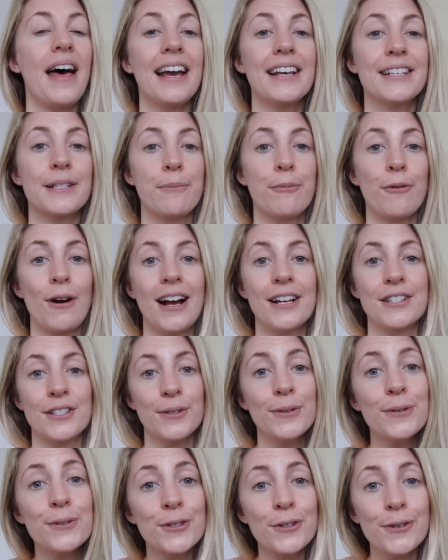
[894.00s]
that is a brand
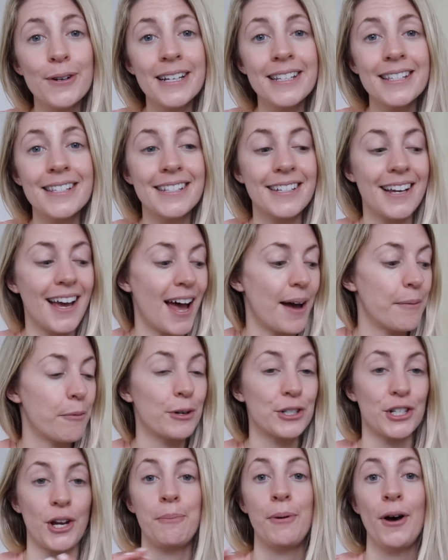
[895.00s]
ALTRUIST,
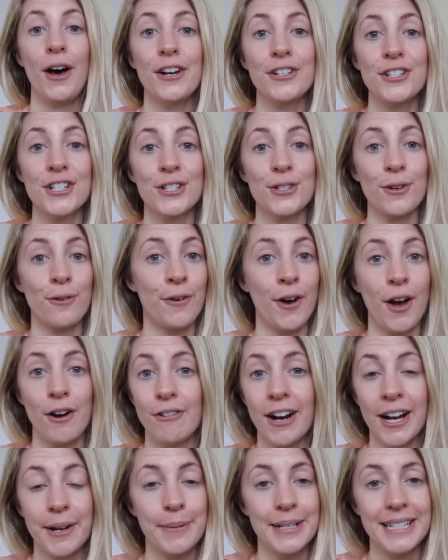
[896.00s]
which I purchased off her
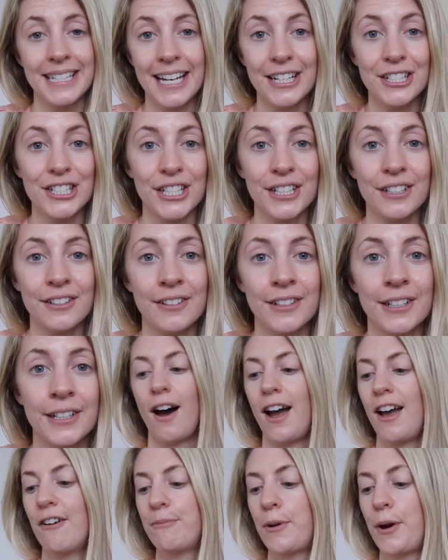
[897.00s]
recommendation.
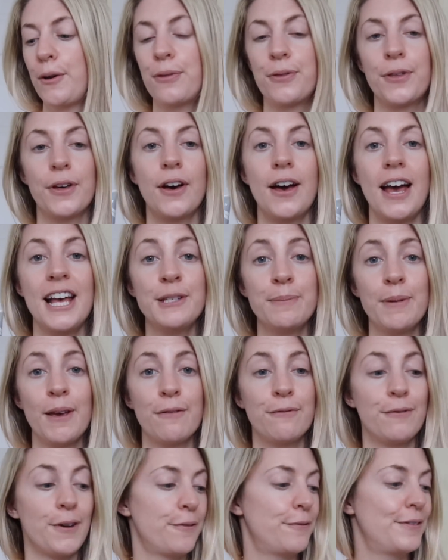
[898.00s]
I have both the
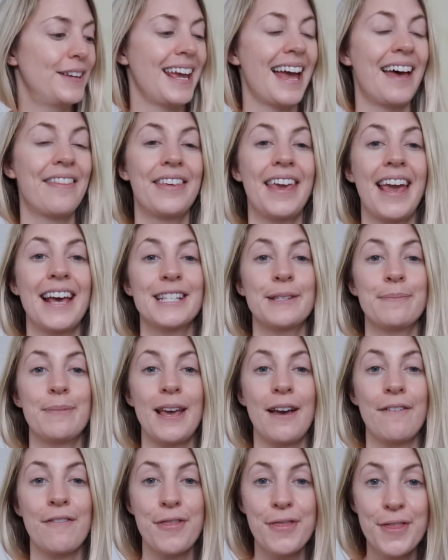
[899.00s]
SPF 50 and the
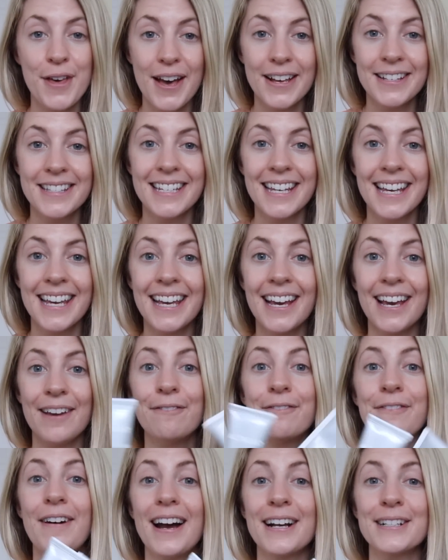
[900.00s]
SPF 30.
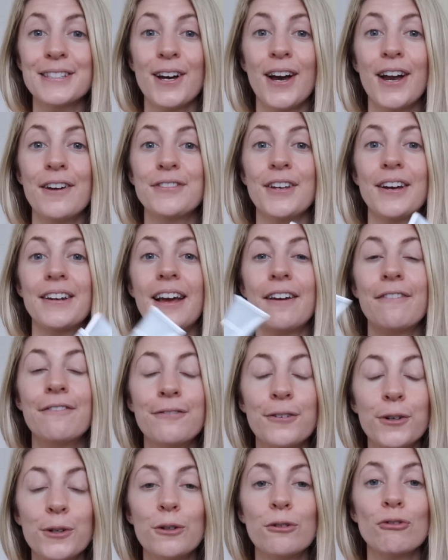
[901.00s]
In fact, I have done a
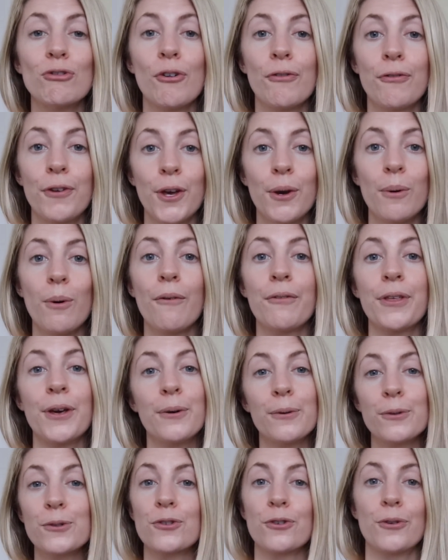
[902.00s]
full review of the
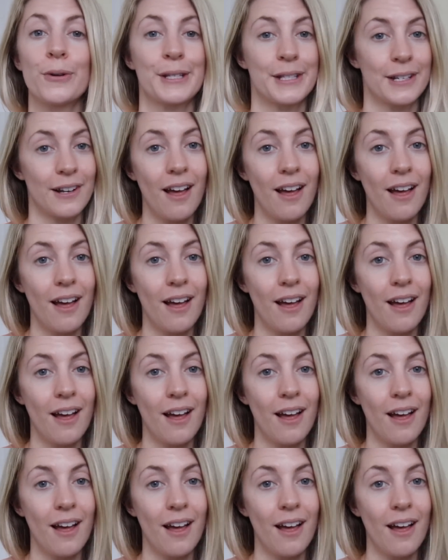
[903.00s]
ALTRUIST